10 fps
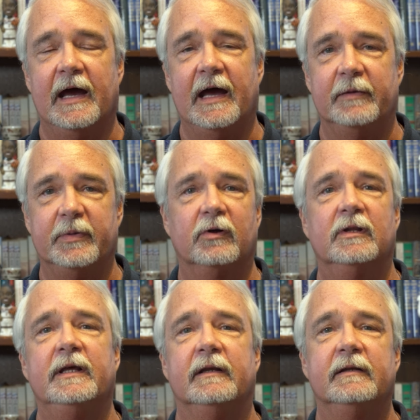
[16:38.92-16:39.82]
and Bill
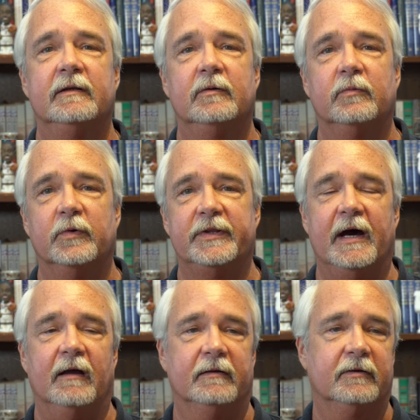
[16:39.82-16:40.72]
Clinton
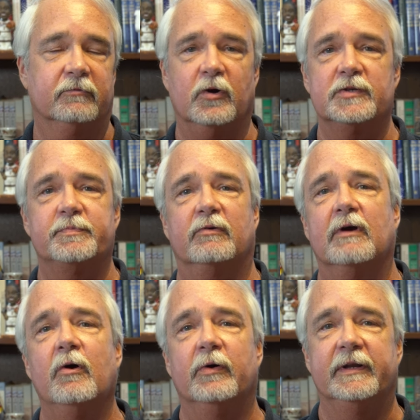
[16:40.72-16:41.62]
without Ross
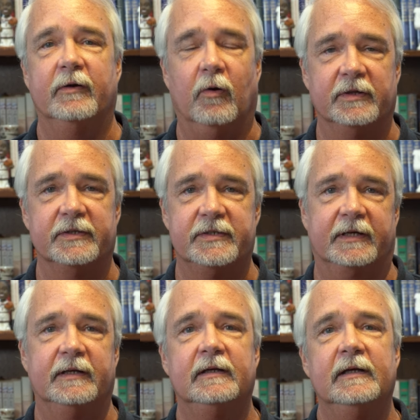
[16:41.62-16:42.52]
Perot on the
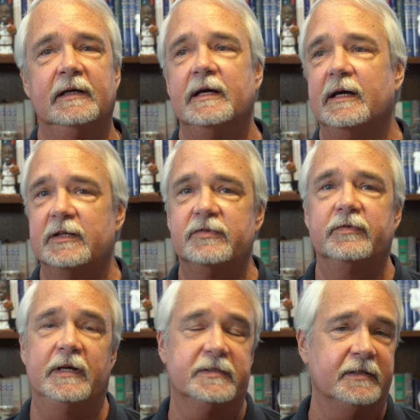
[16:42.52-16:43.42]
ticket,
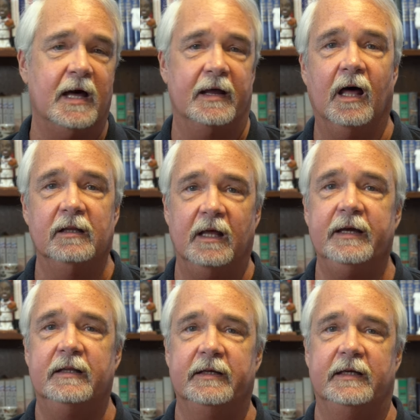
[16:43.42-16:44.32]
it's not
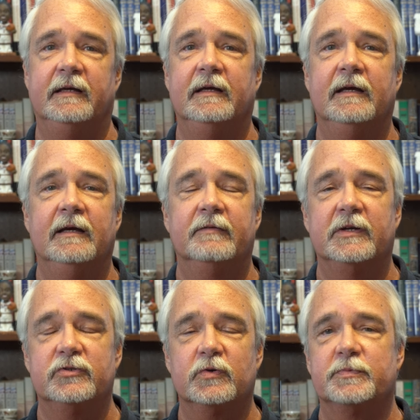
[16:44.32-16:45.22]
unlikely
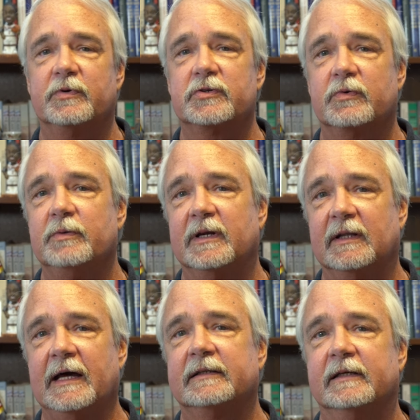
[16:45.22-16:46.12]
that George Bush would have been
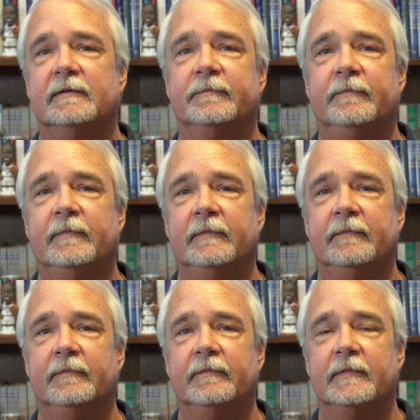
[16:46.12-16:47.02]
elected.
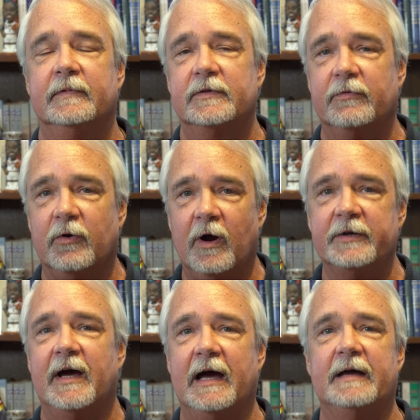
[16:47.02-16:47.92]
So there
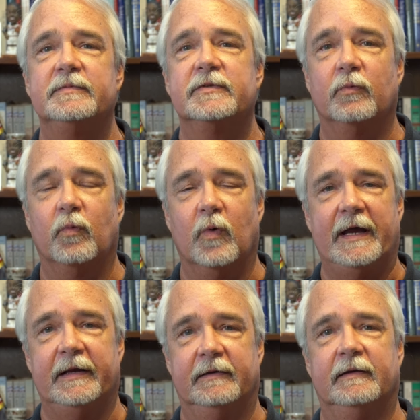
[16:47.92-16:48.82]
are times
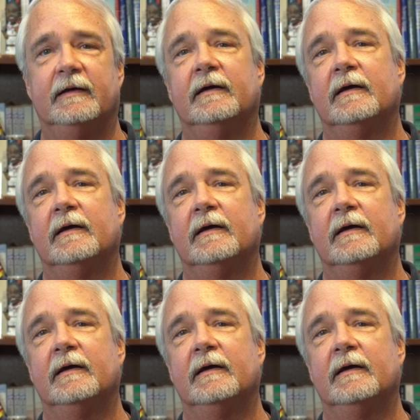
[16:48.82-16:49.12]
when